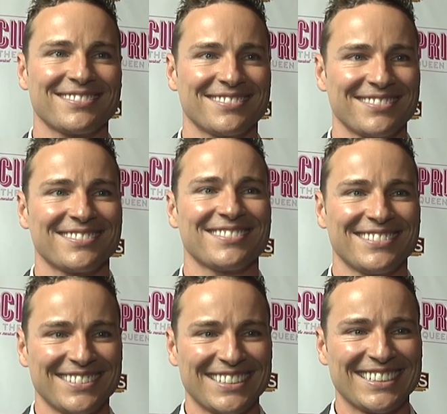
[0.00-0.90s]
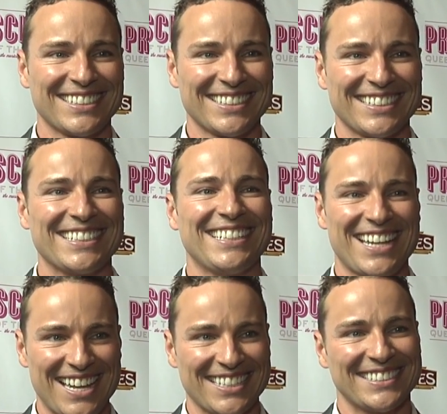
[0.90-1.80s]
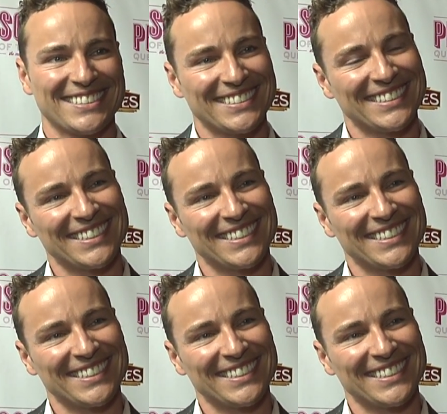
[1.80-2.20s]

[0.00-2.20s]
Can be expecting that. And